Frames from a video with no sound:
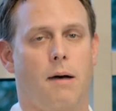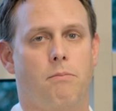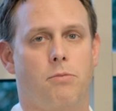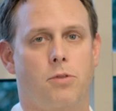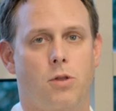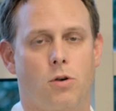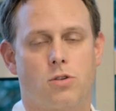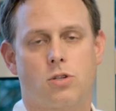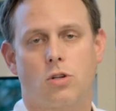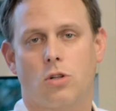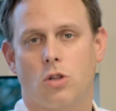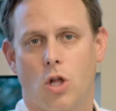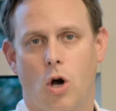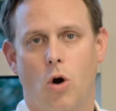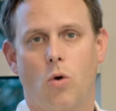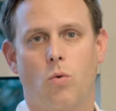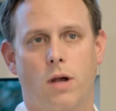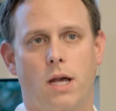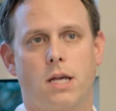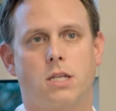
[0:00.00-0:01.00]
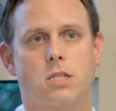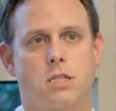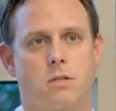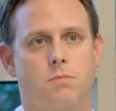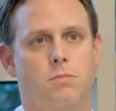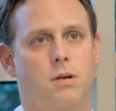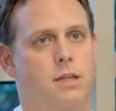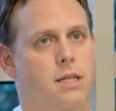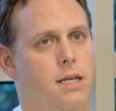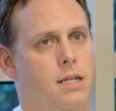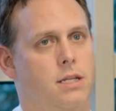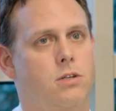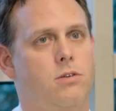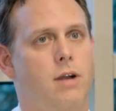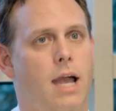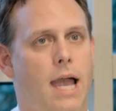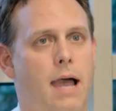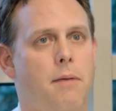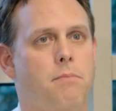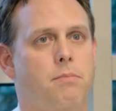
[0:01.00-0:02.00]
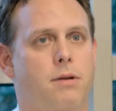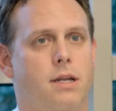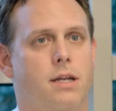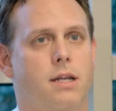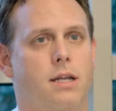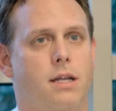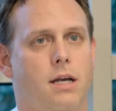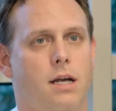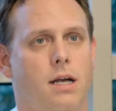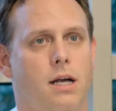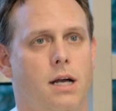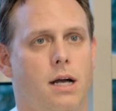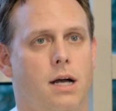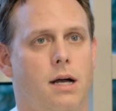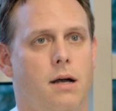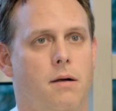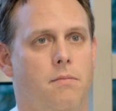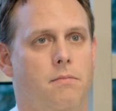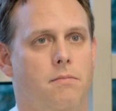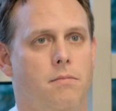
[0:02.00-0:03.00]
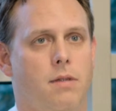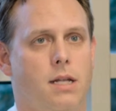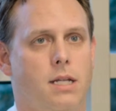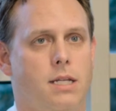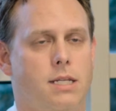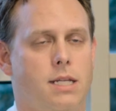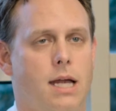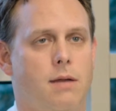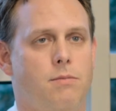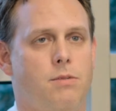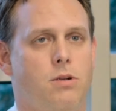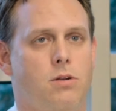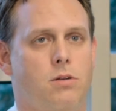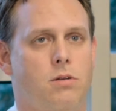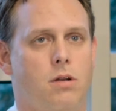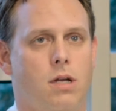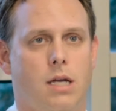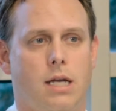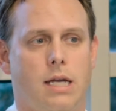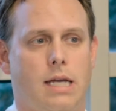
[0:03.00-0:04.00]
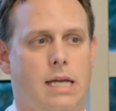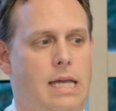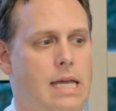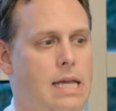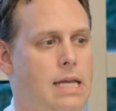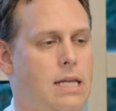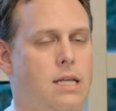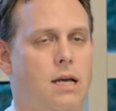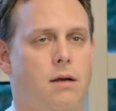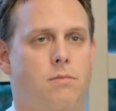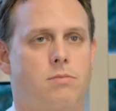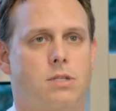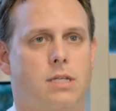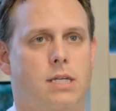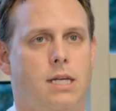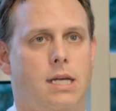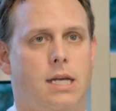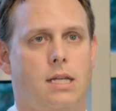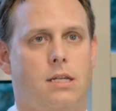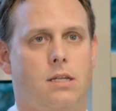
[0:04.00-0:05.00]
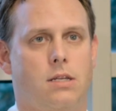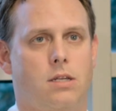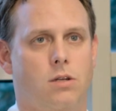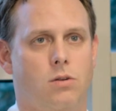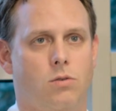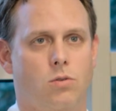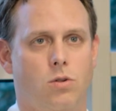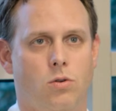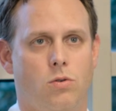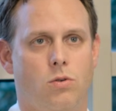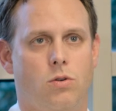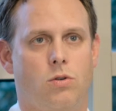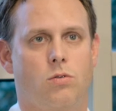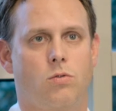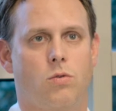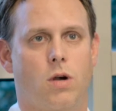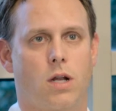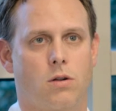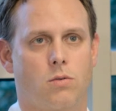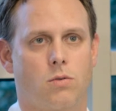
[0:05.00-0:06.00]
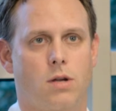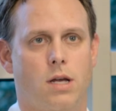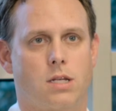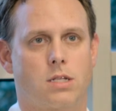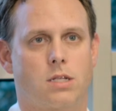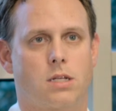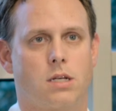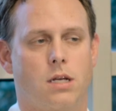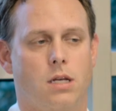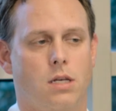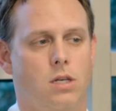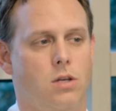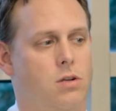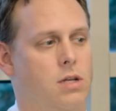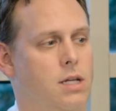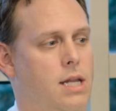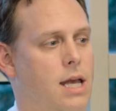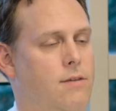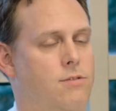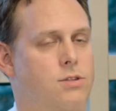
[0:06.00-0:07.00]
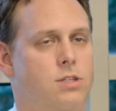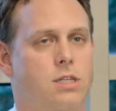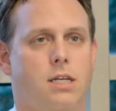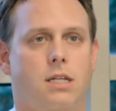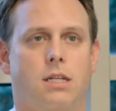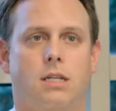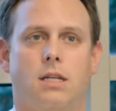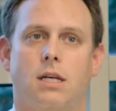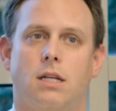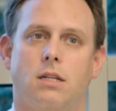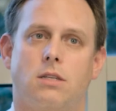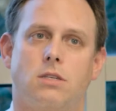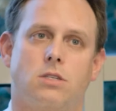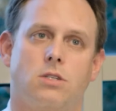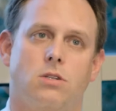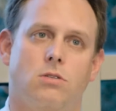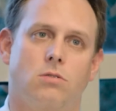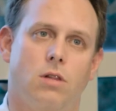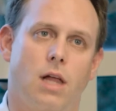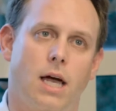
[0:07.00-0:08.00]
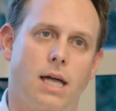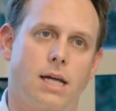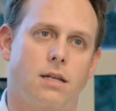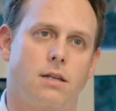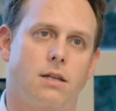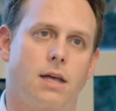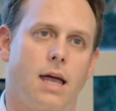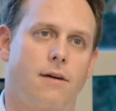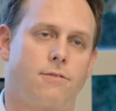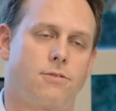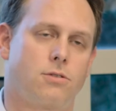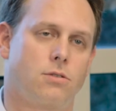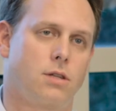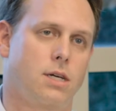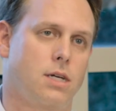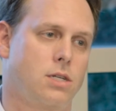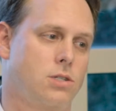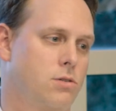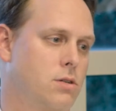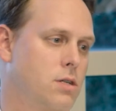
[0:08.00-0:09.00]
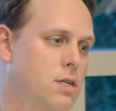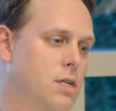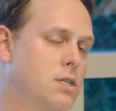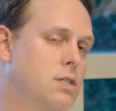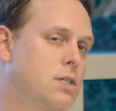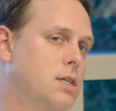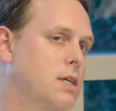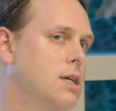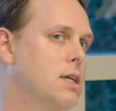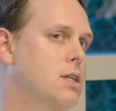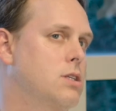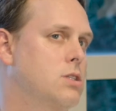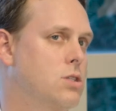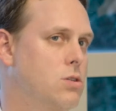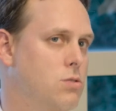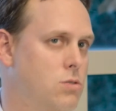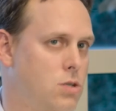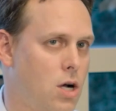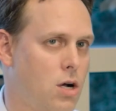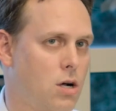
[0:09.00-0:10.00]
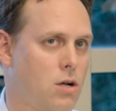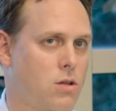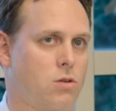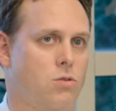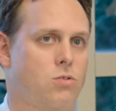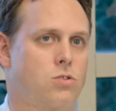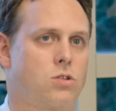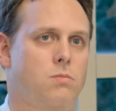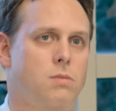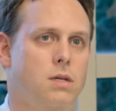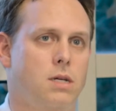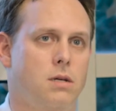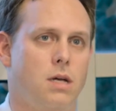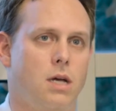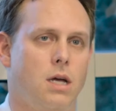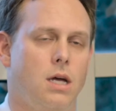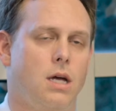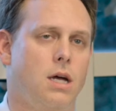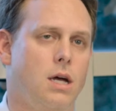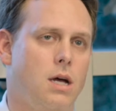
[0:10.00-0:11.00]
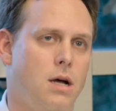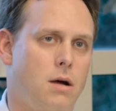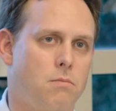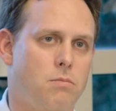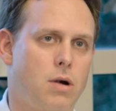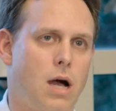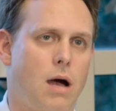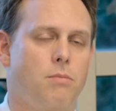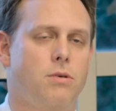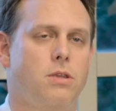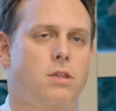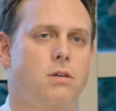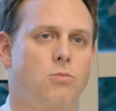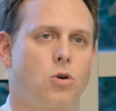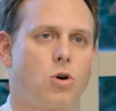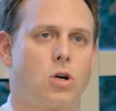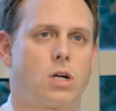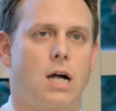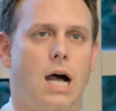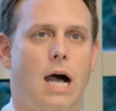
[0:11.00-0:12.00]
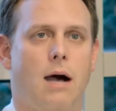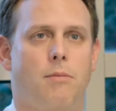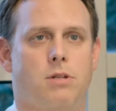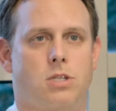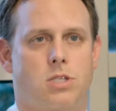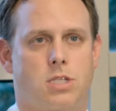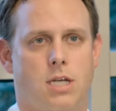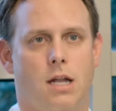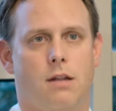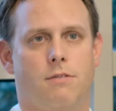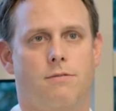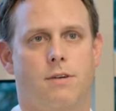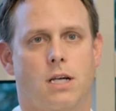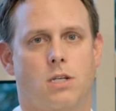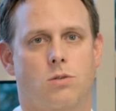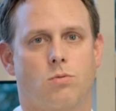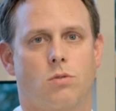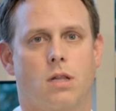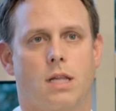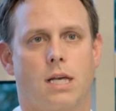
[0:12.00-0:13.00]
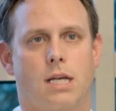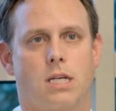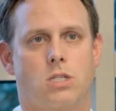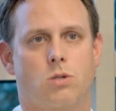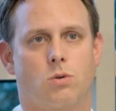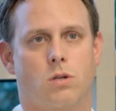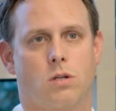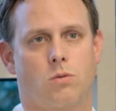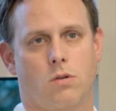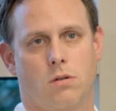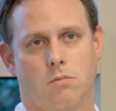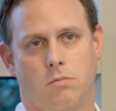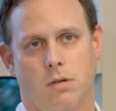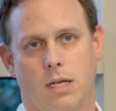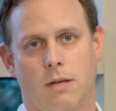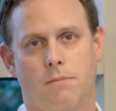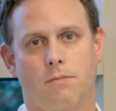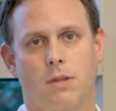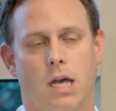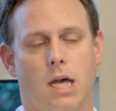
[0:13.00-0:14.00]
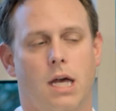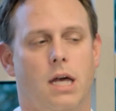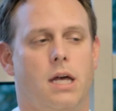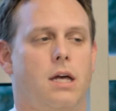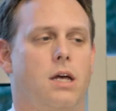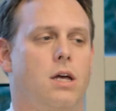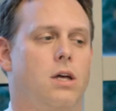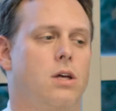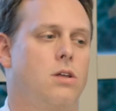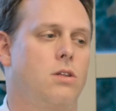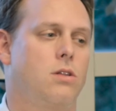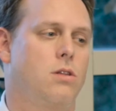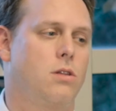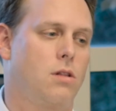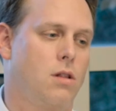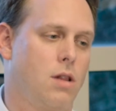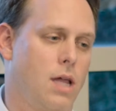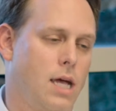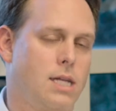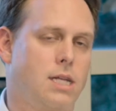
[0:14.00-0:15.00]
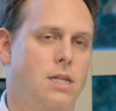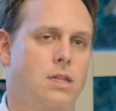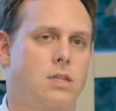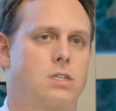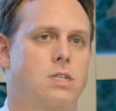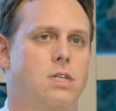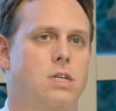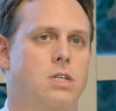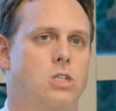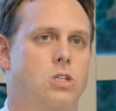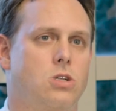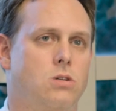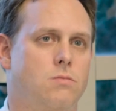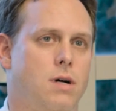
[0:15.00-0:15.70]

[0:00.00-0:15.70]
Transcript: Those are low risks, but they do happen. Anytime you're heating up skin, you do run a risk. You can have skin gets too light after lasering and skin gets too dark. Those would be probably the more common side effects with lasering would be lightening the skin too